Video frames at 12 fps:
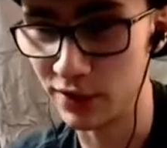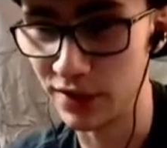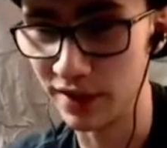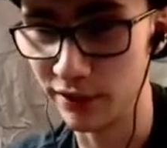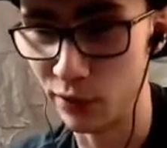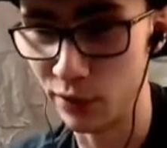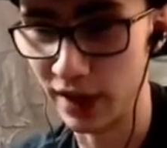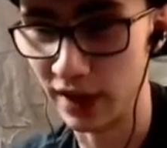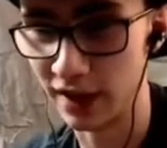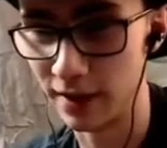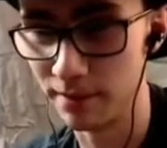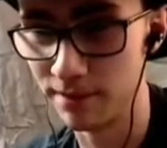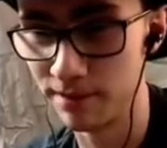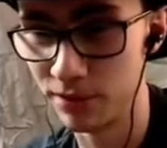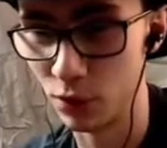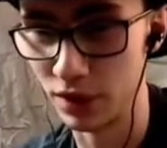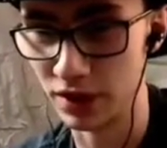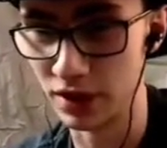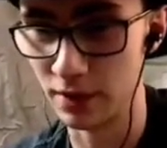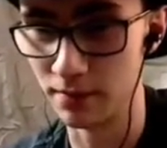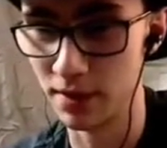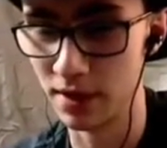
sound for that game? Or this game?